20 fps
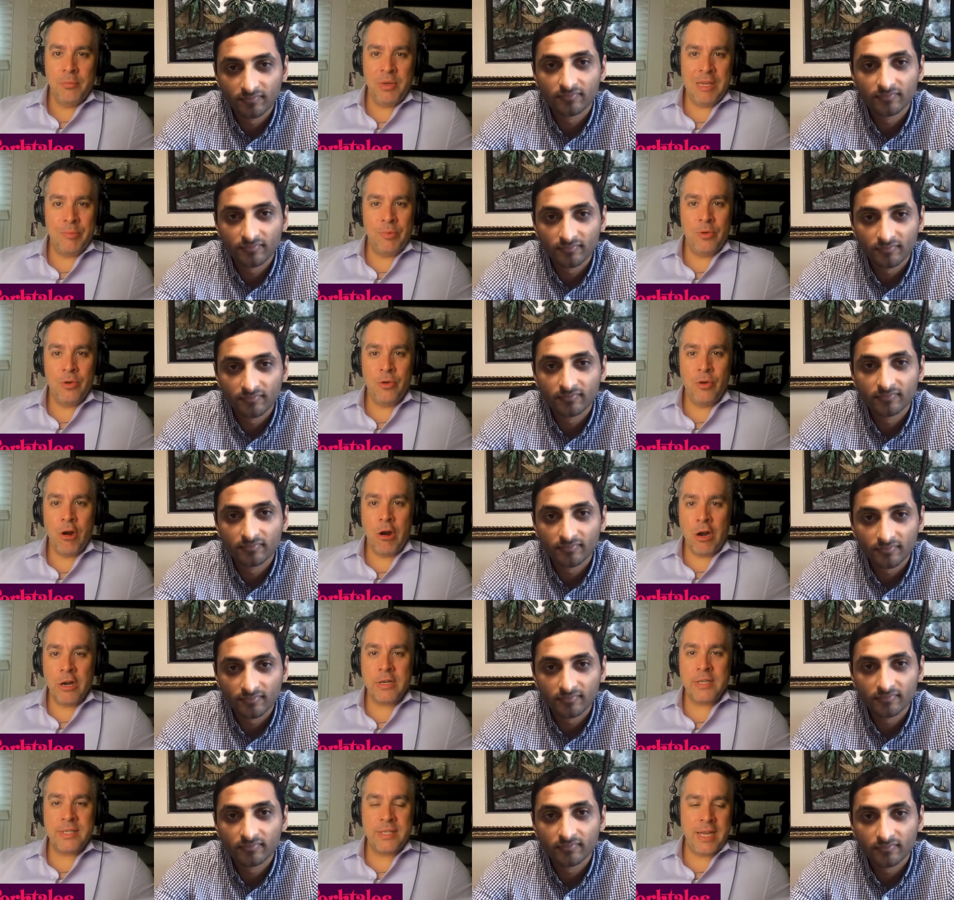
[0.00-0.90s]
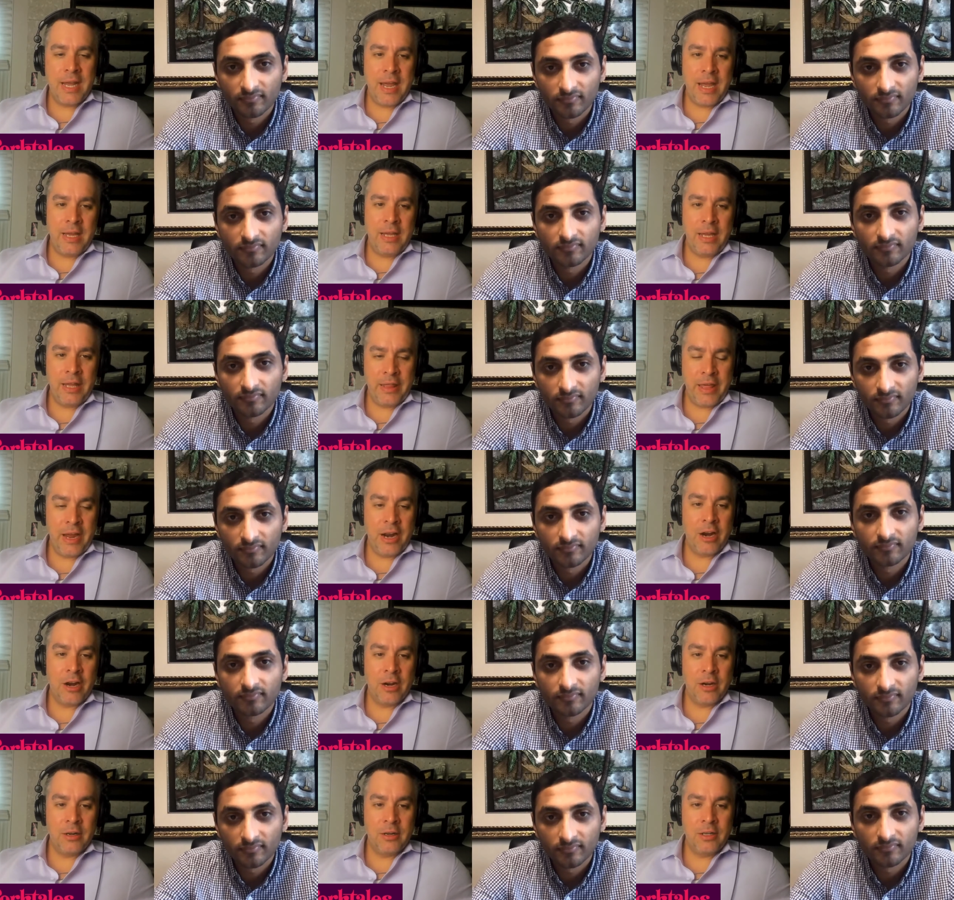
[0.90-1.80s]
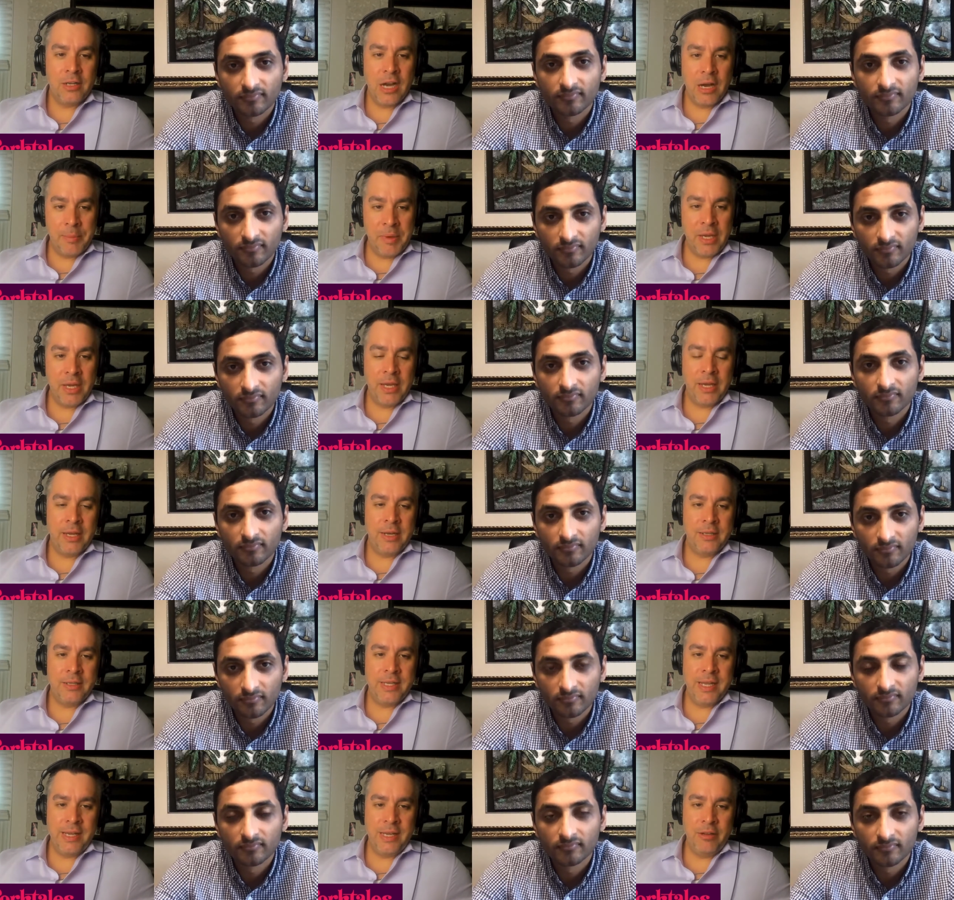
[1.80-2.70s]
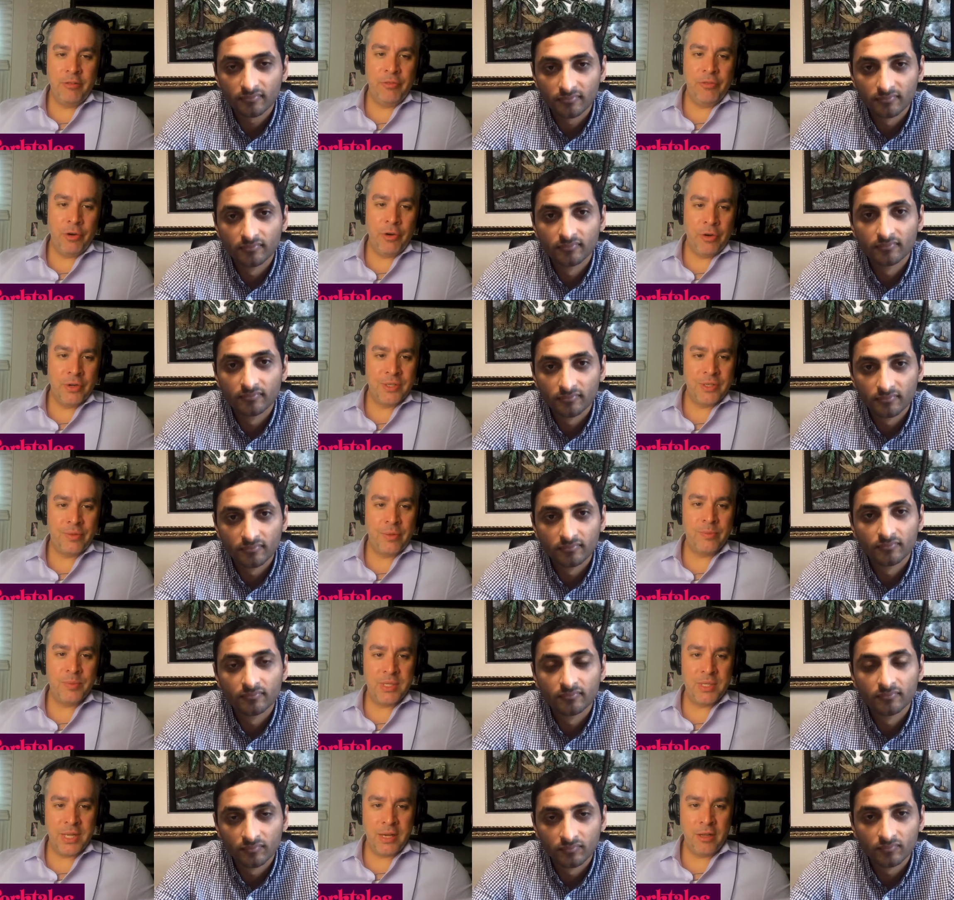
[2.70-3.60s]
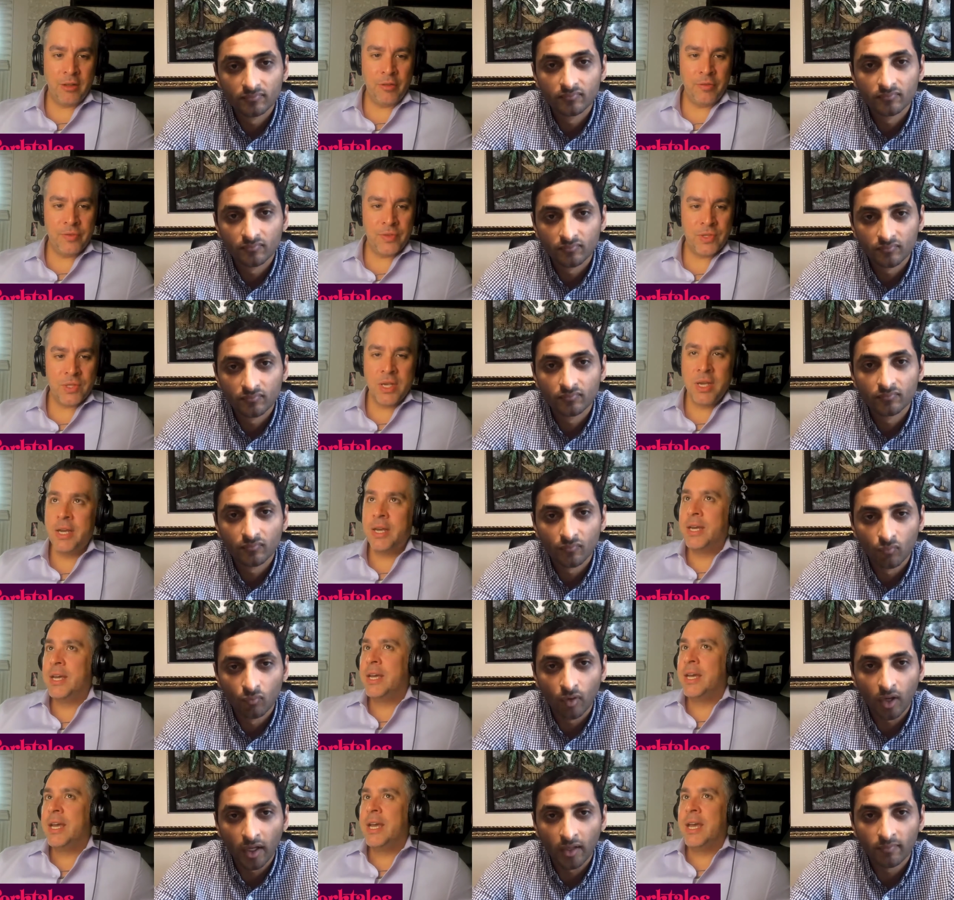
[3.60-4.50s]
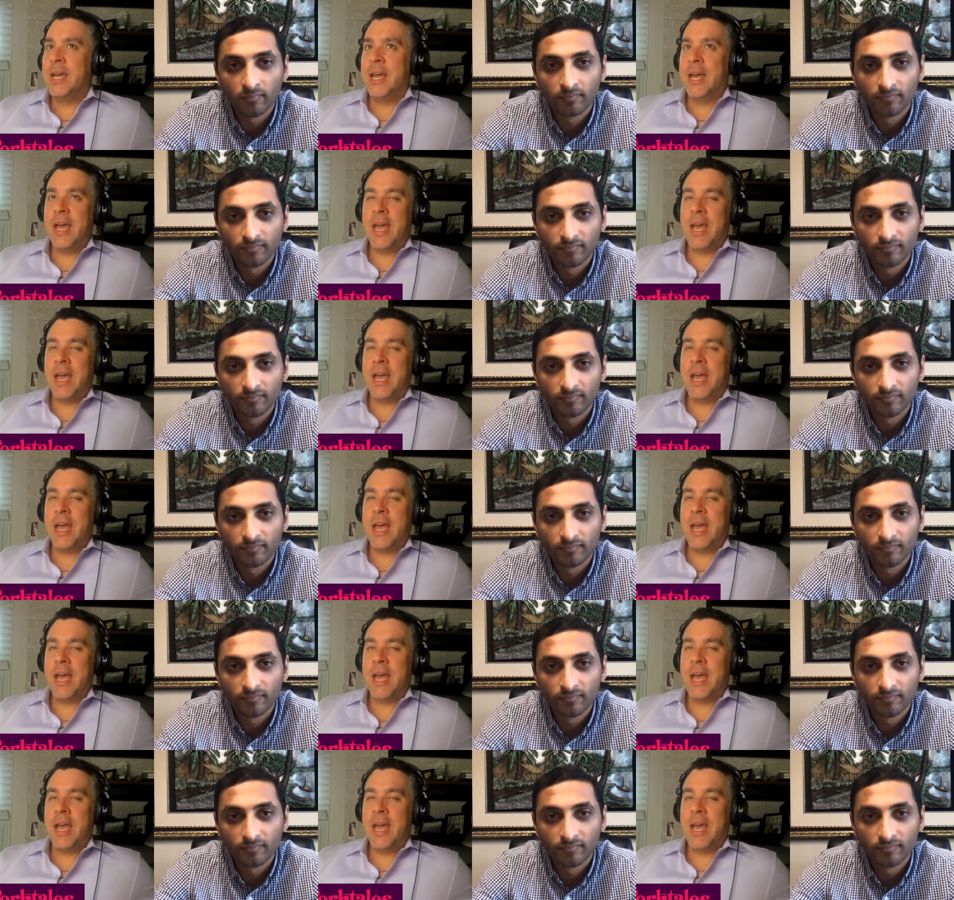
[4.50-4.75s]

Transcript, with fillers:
Speaker 1: people who aren't staying there, coming in, taking photos of themselves, right?